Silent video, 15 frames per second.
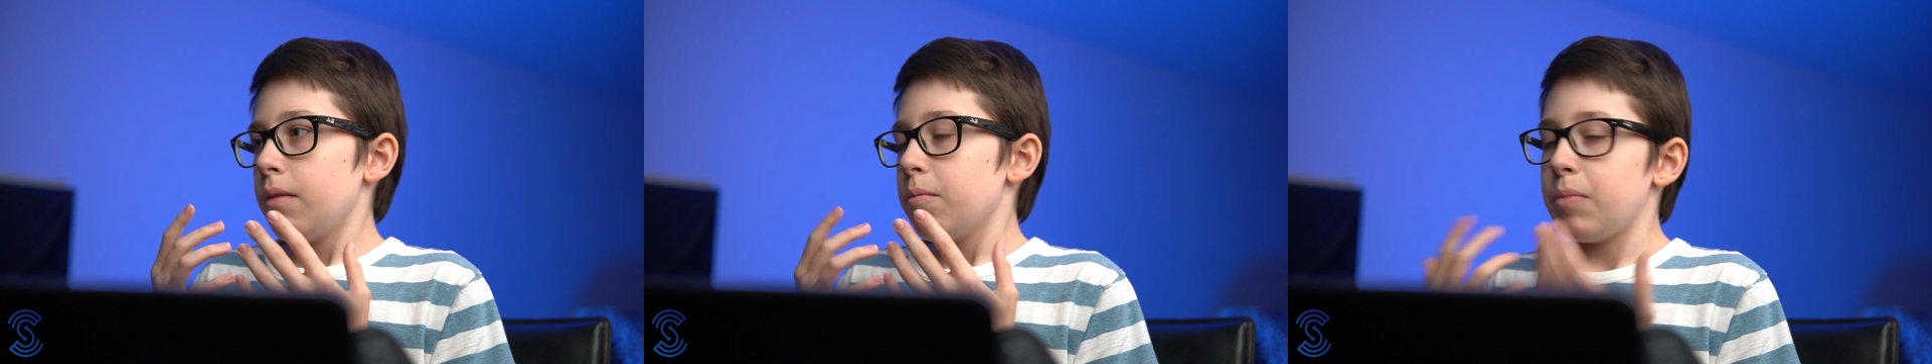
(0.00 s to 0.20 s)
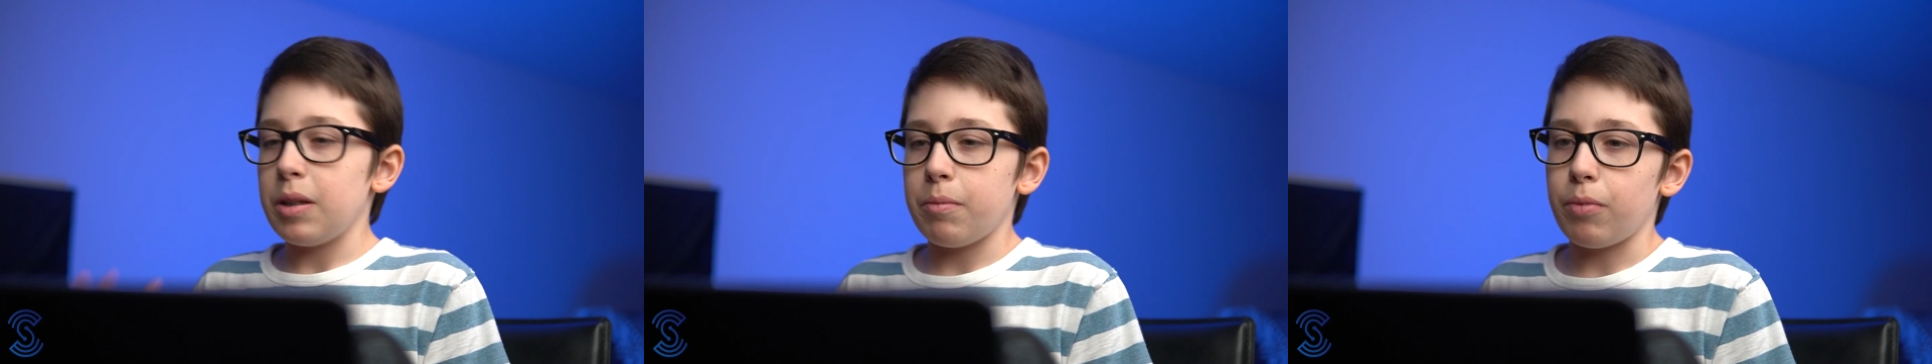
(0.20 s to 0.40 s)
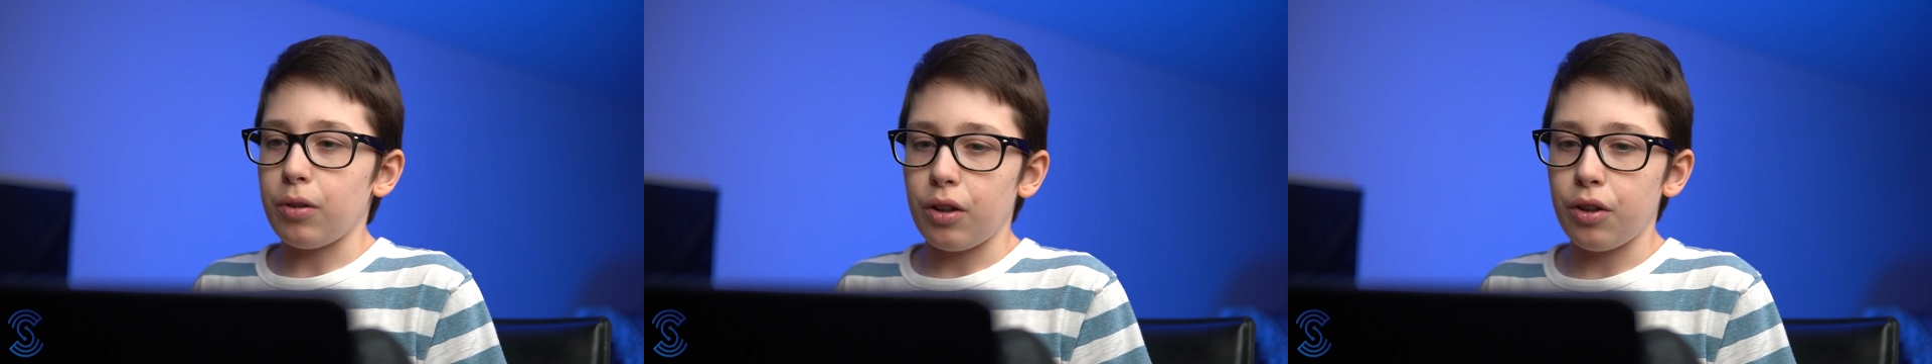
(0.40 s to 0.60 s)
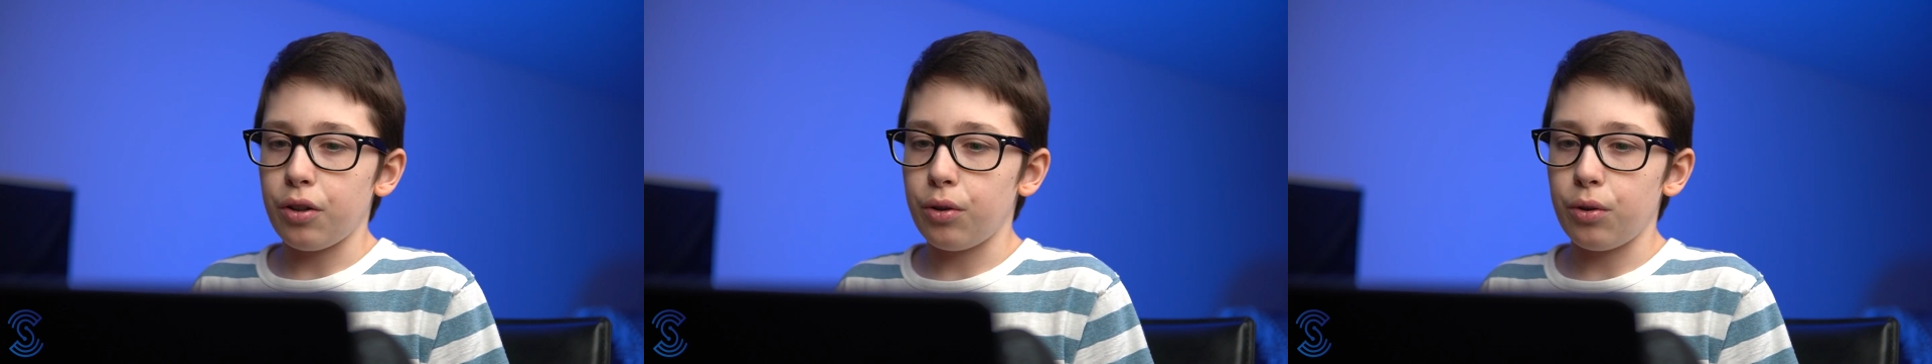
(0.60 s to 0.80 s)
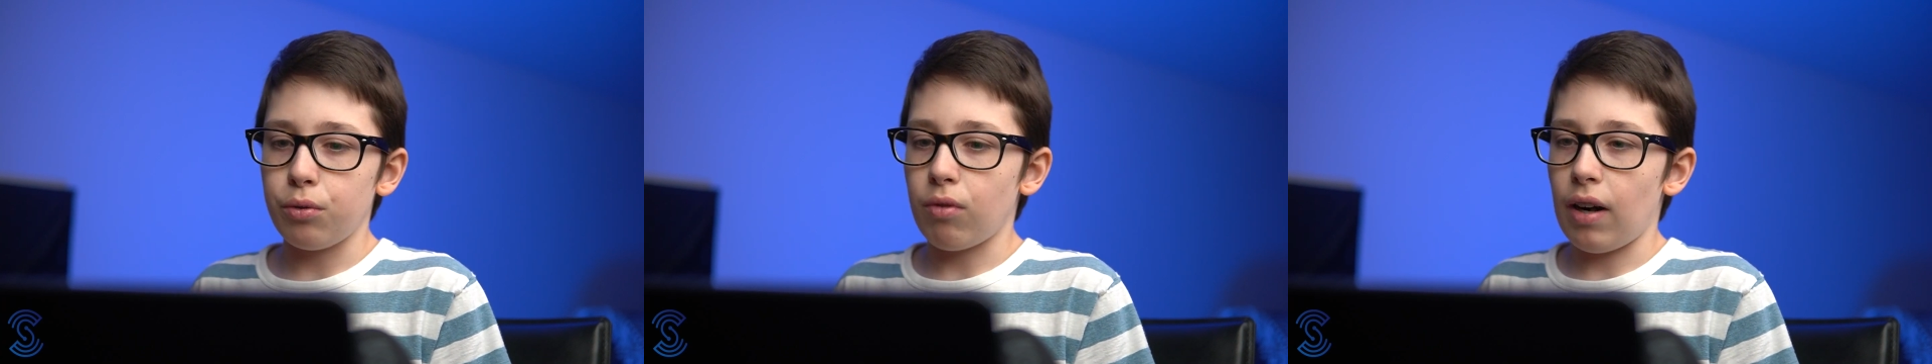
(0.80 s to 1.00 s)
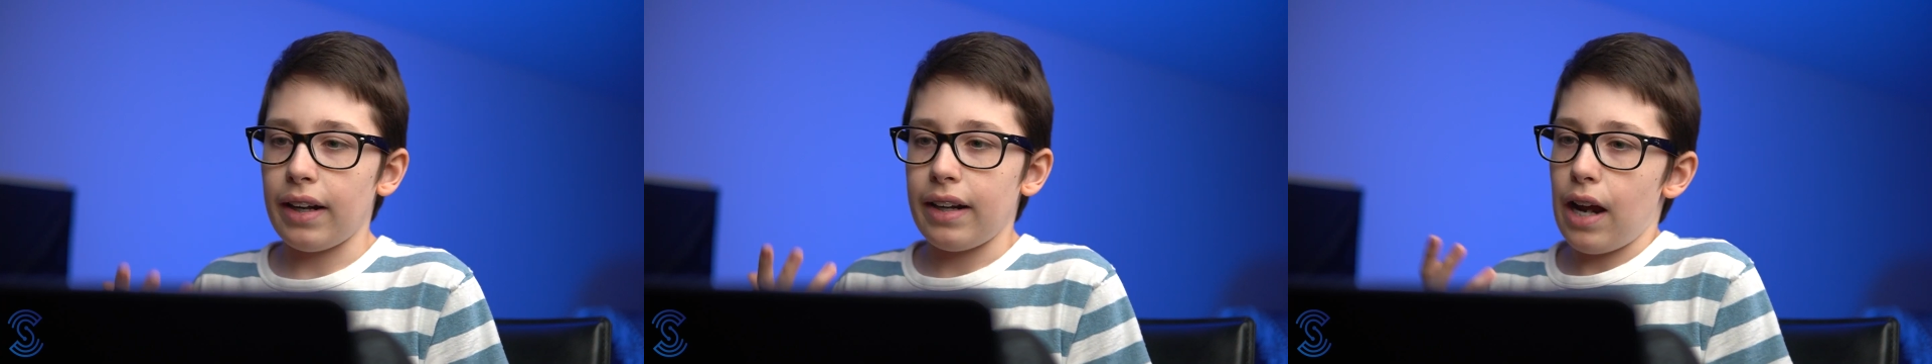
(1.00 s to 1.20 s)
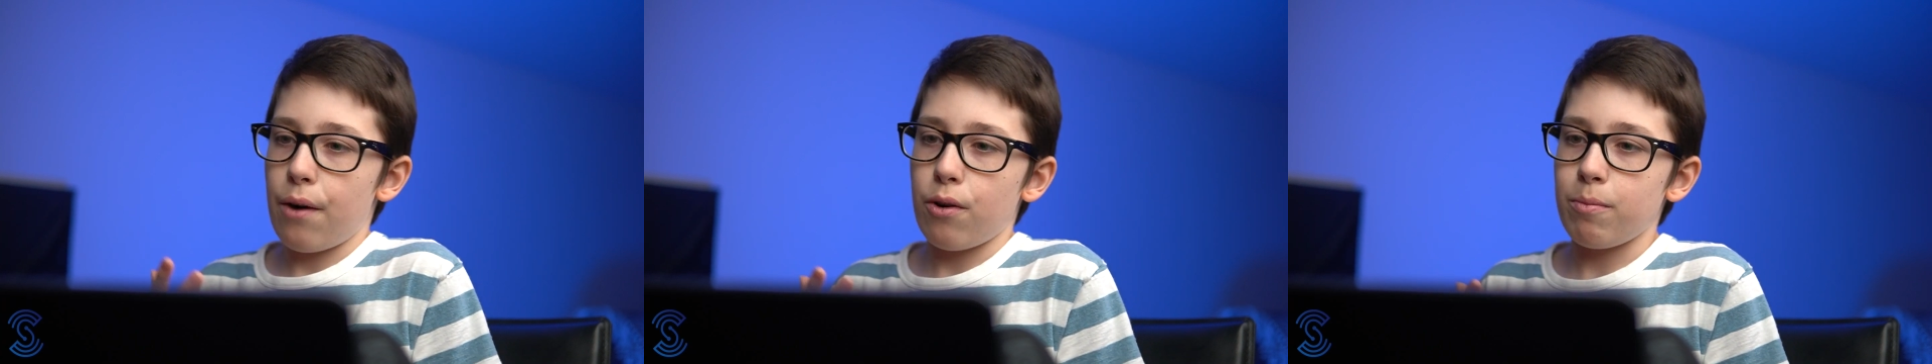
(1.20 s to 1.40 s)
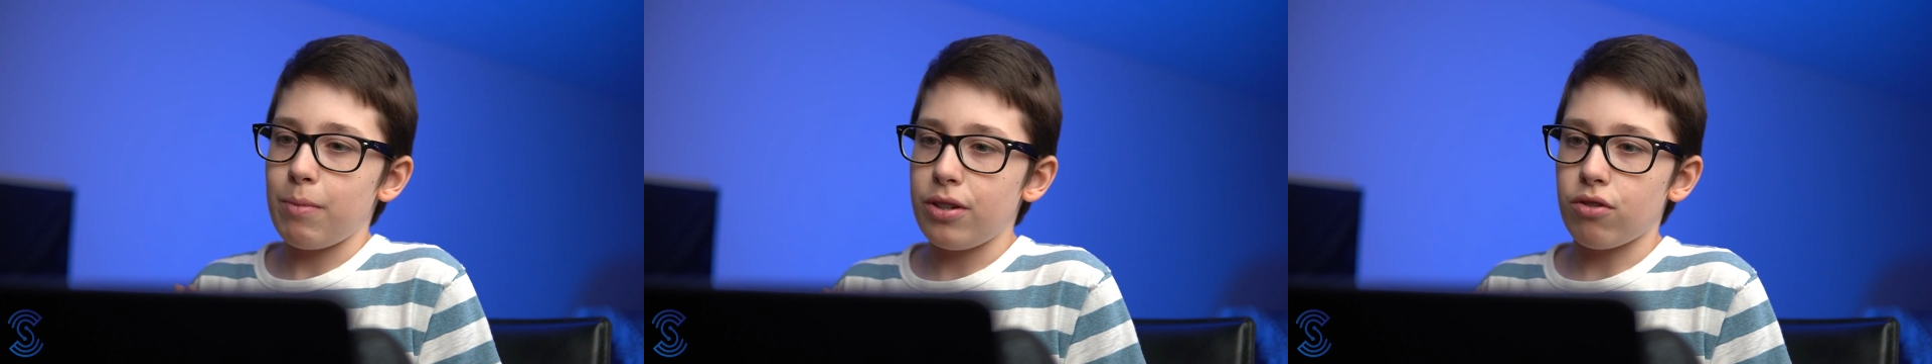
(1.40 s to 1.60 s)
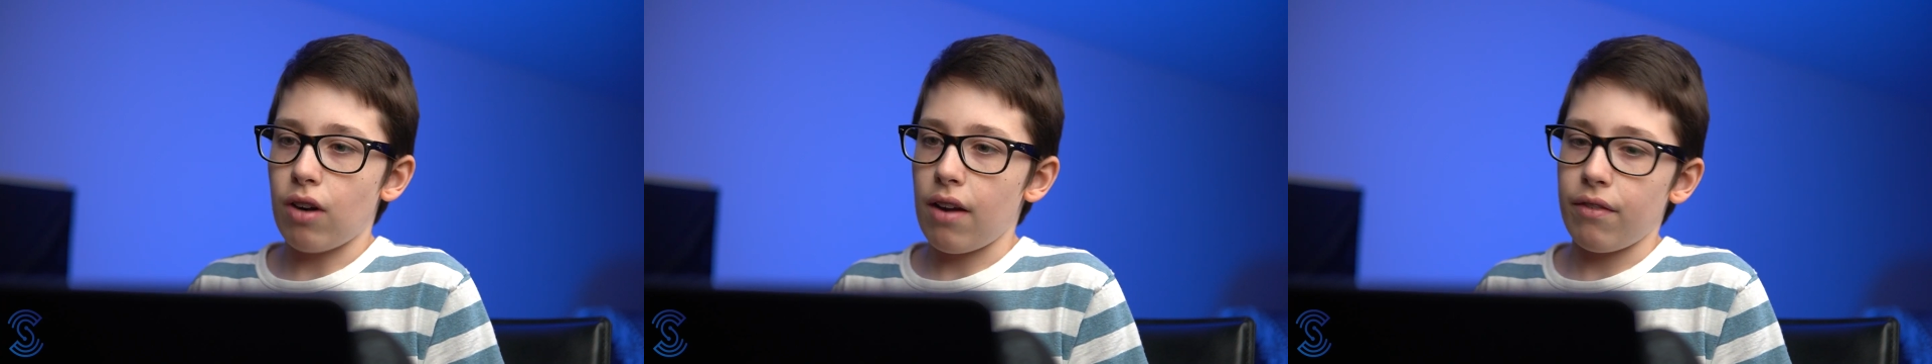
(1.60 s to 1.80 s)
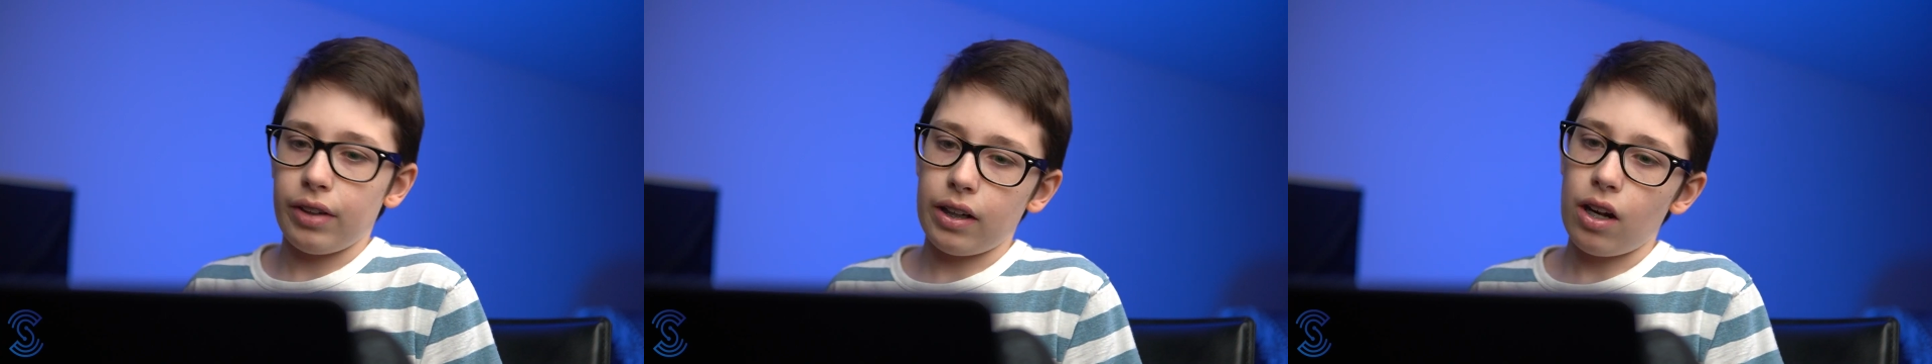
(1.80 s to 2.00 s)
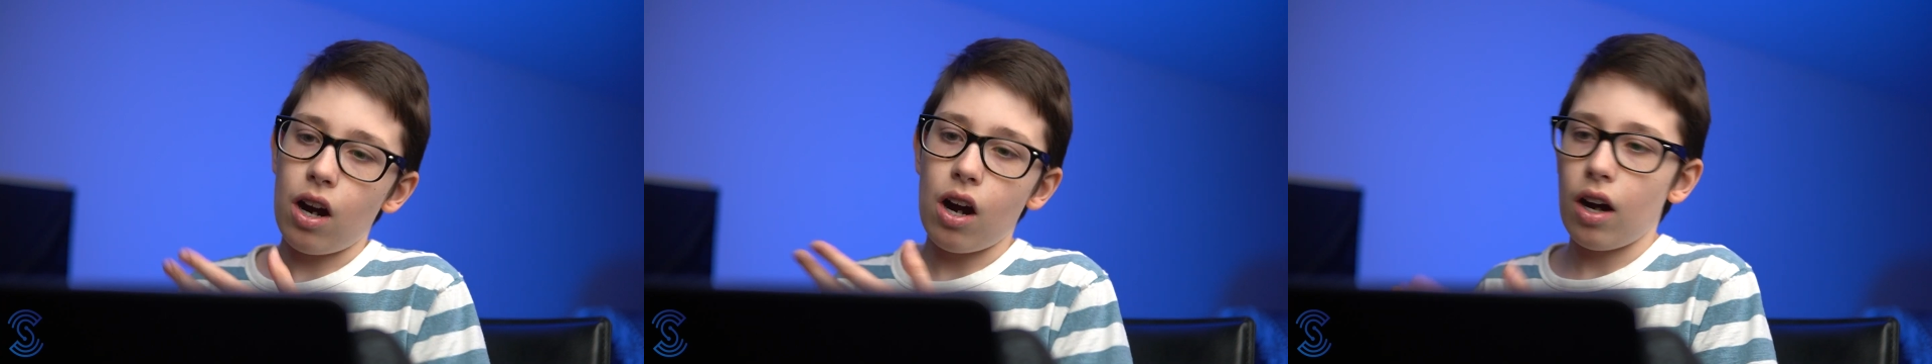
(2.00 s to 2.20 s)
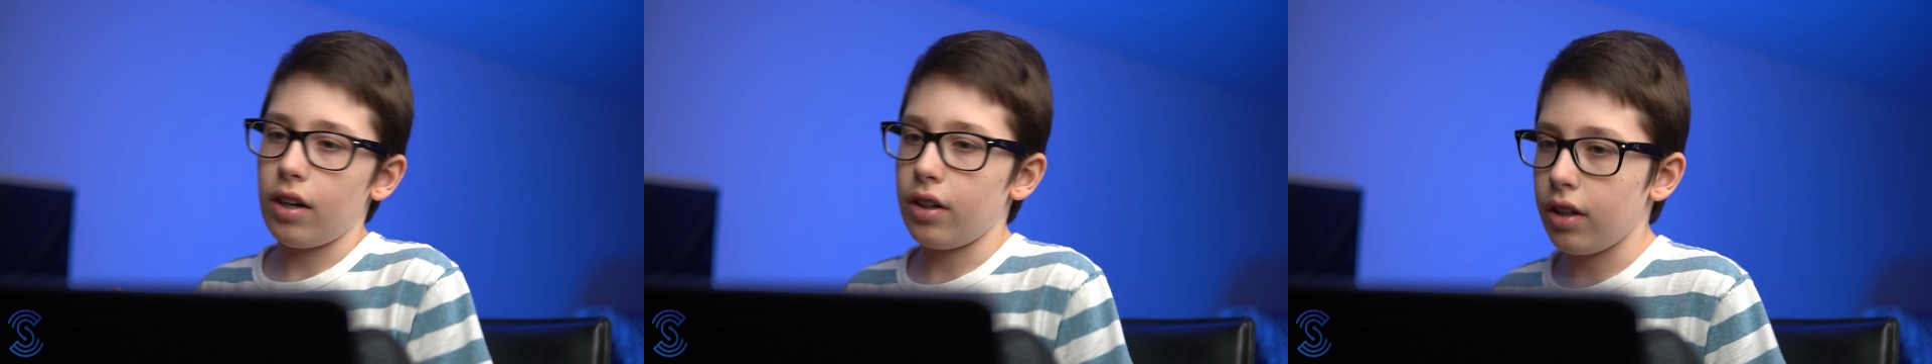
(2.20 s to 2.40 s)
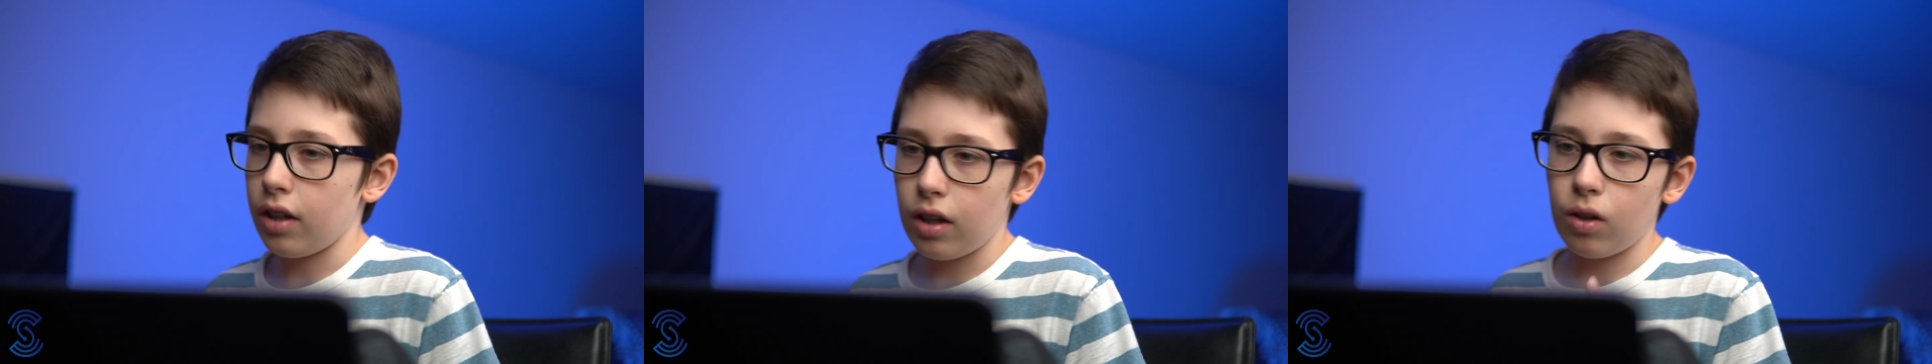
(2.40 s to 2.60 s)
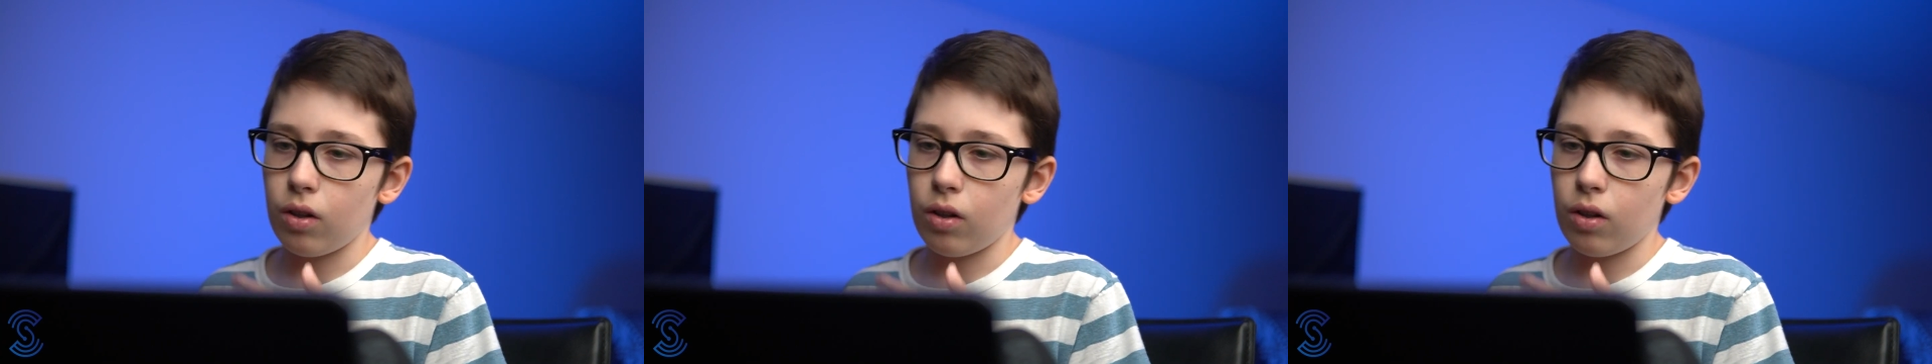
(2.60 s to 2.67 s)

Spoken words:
people who right now would be driving a Honda